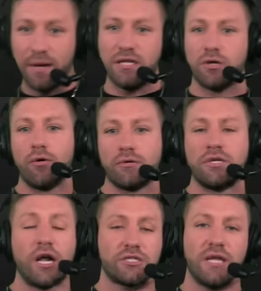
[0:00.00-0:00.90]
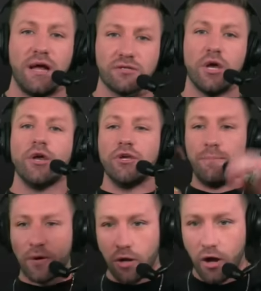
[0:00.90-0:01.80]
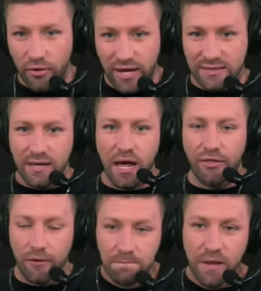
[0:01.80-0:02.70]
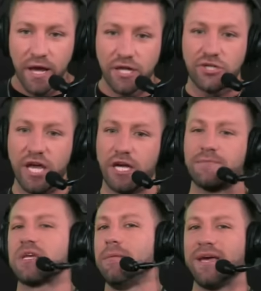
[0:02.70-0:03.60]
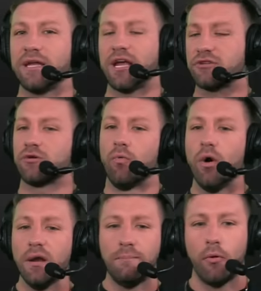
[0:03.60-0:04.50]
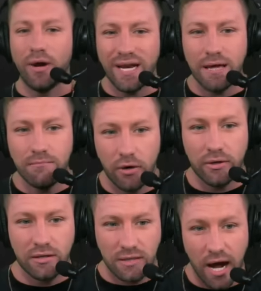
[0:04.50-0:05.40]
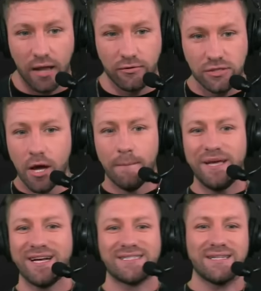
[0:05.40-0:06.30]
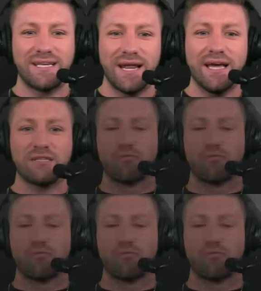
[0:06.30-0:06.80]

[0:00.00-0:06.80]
many total touchdowns. You put all that together, and Jacobs is going to make an extra $1.8 million. Because in today's